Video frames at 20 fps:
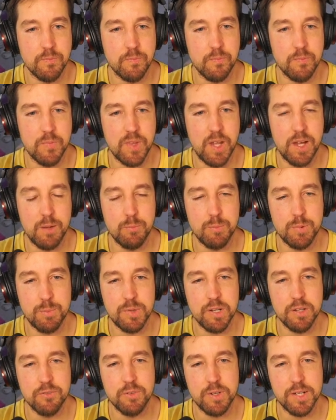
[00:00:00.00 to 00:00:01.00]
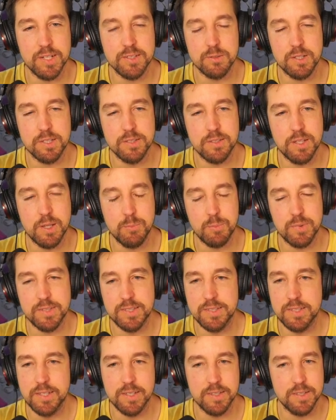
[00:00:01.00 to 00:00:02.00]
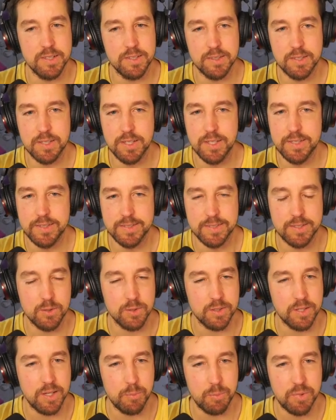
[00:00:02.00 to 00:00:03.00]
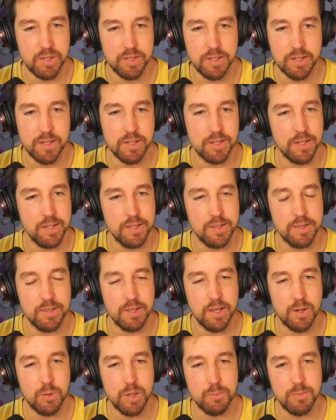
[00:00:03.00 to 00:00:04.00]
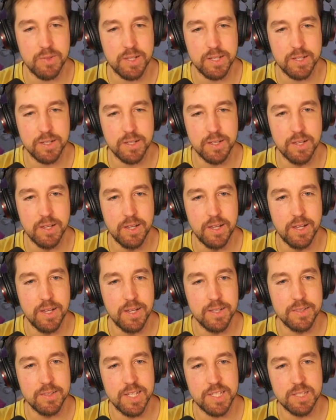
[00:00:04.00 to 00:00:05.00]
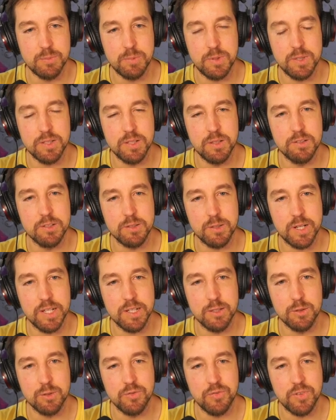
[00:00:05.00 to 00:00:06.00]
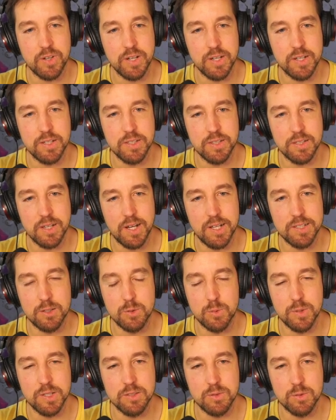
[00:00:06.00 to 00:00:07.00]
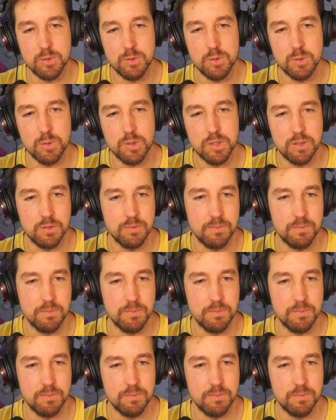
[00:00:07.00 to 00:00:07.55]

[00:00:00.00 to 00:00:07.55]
Yeah, I'm preparing for extra stamp and seeing that it's not happening, and now I'm like desperately trying to find other ways to do it.